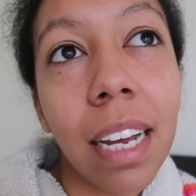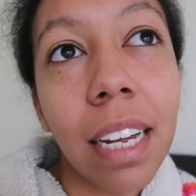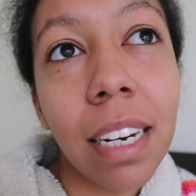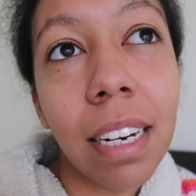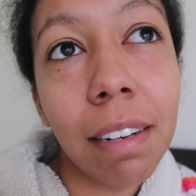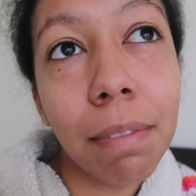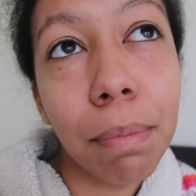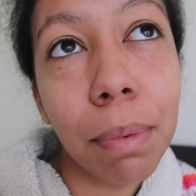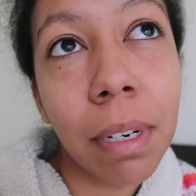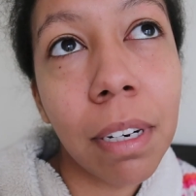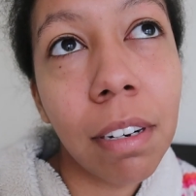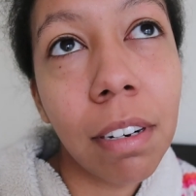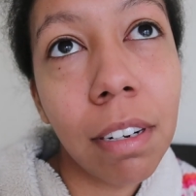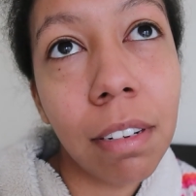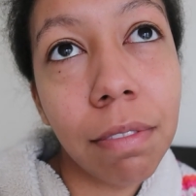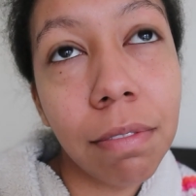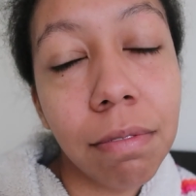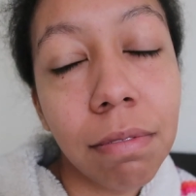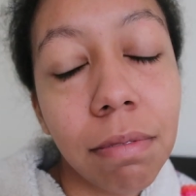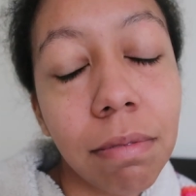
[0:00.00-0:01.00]
And I put it
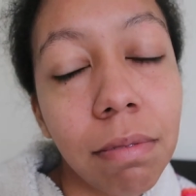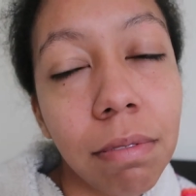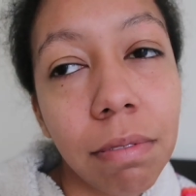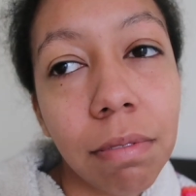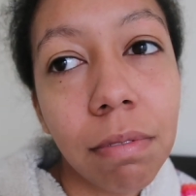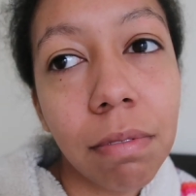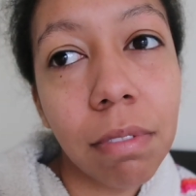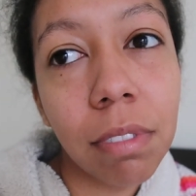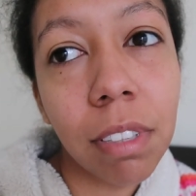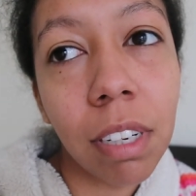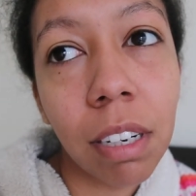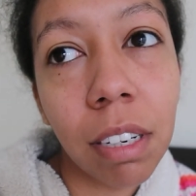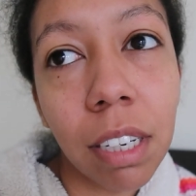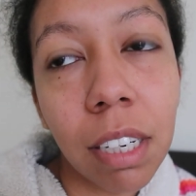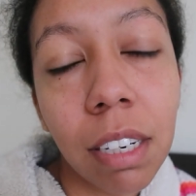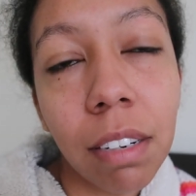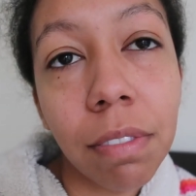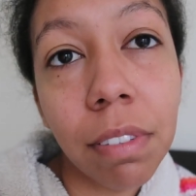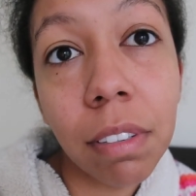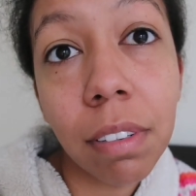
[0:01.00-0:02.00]
off long
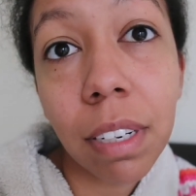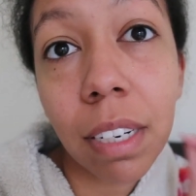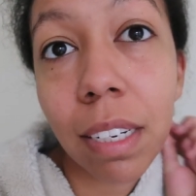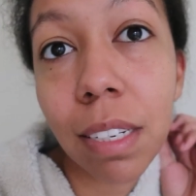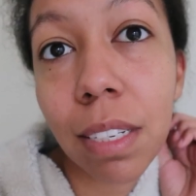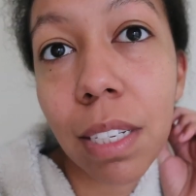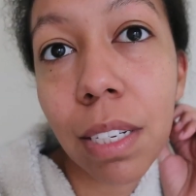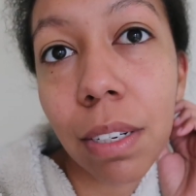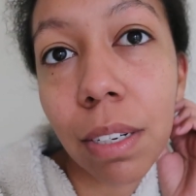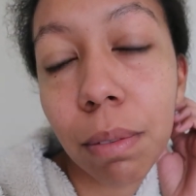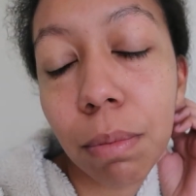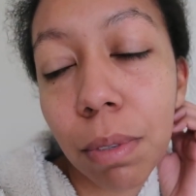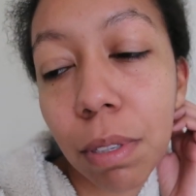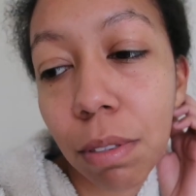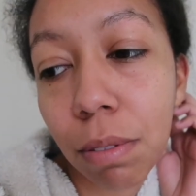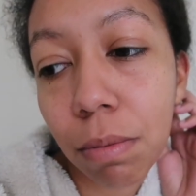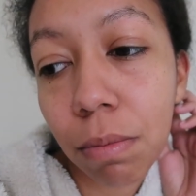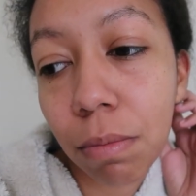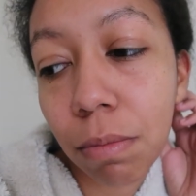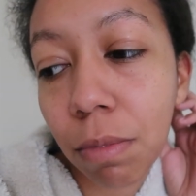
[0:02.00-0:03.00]
enough already, so I'm
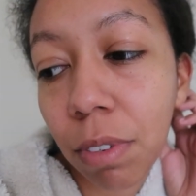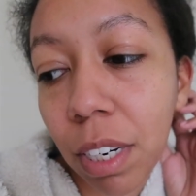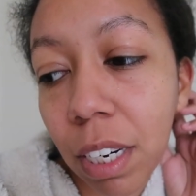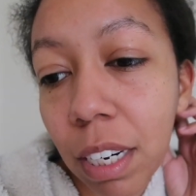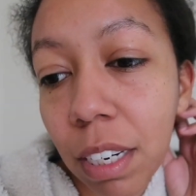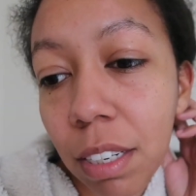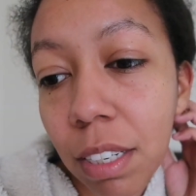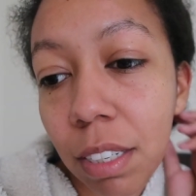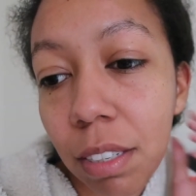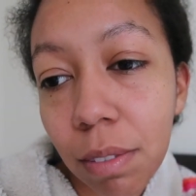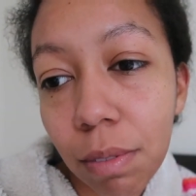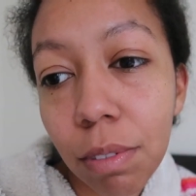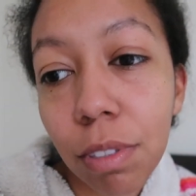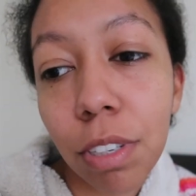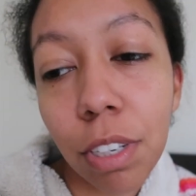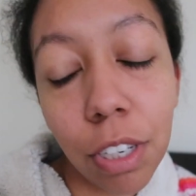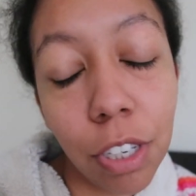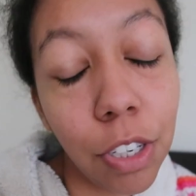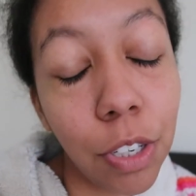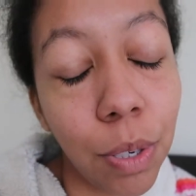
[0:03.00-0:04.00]
just ready to
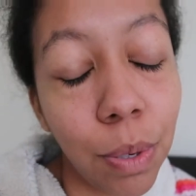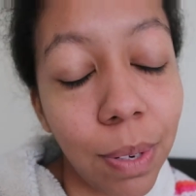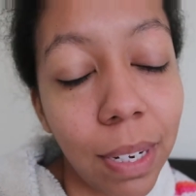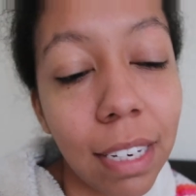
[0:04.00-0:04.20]
do